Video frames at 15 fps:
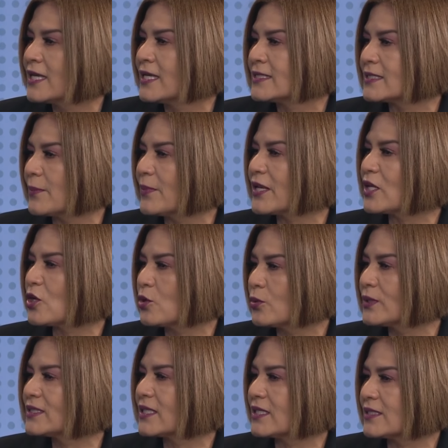Somebody who
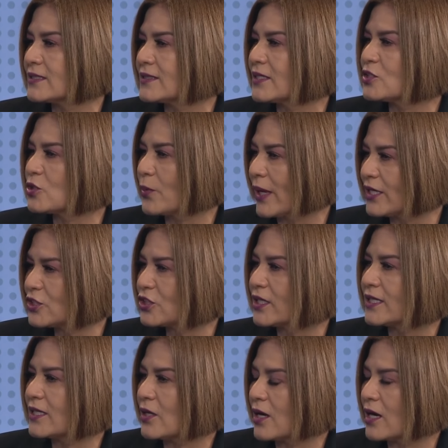is in a
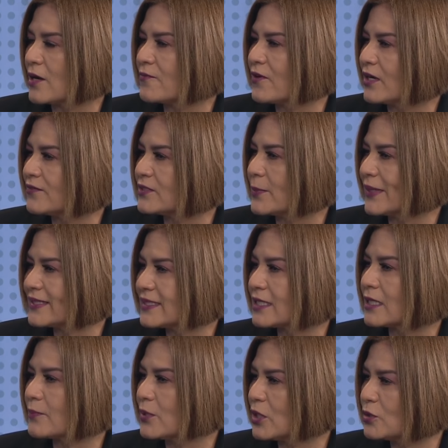situation of
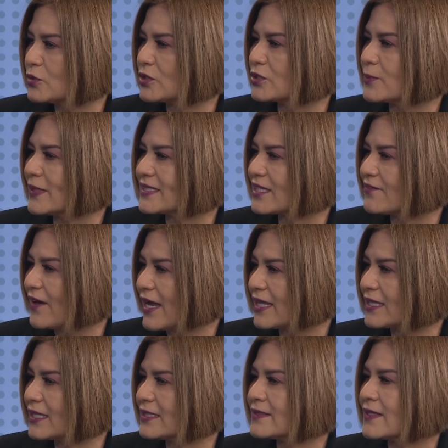domestic abuse or domestic
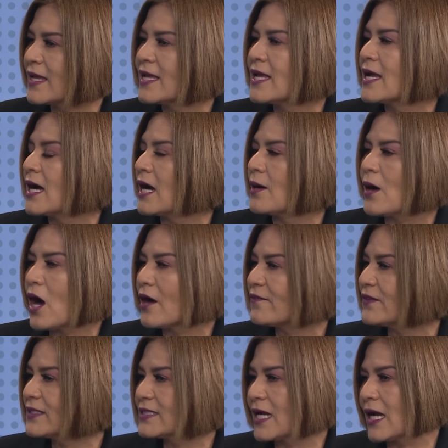violence
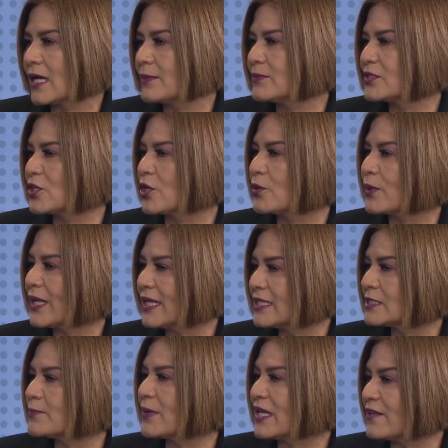oftentimes, you know,
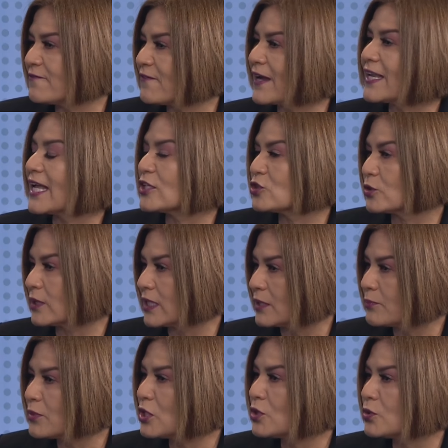is being financially
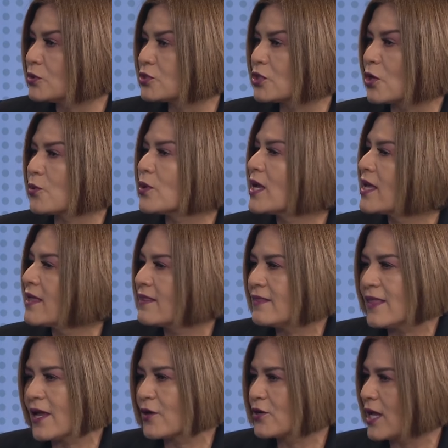abused. So
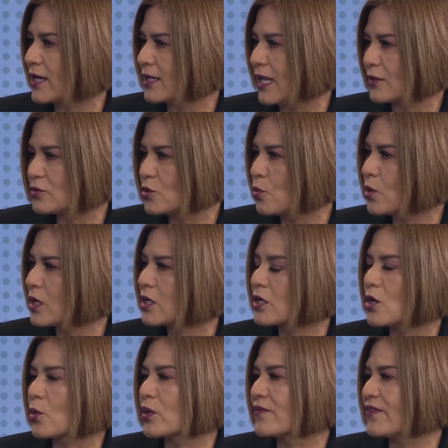they are not allowed to work,
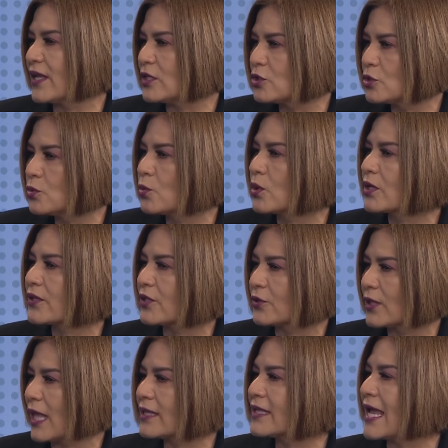or if they do work,
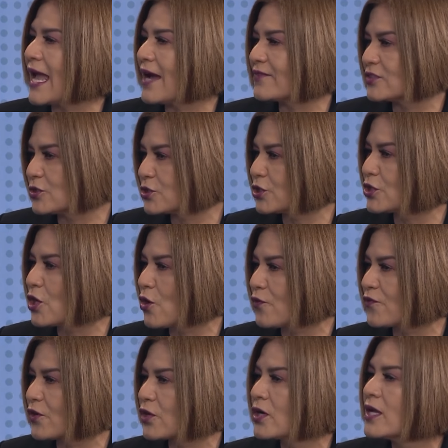they have to turn
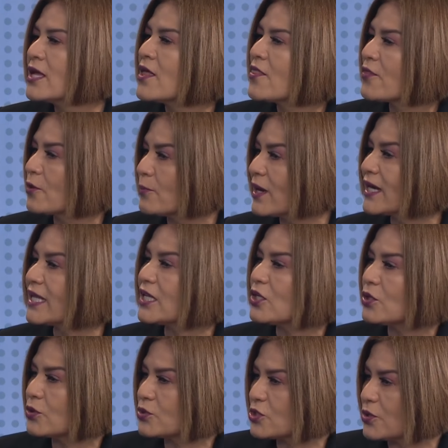over their money,
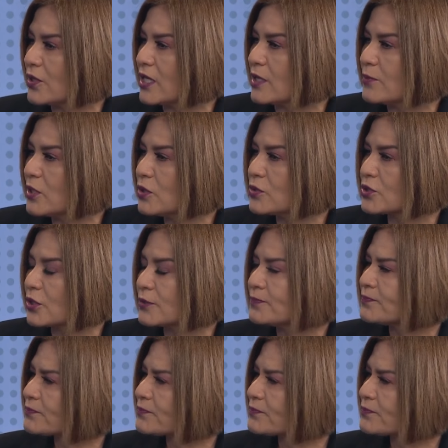you know, to the abuser.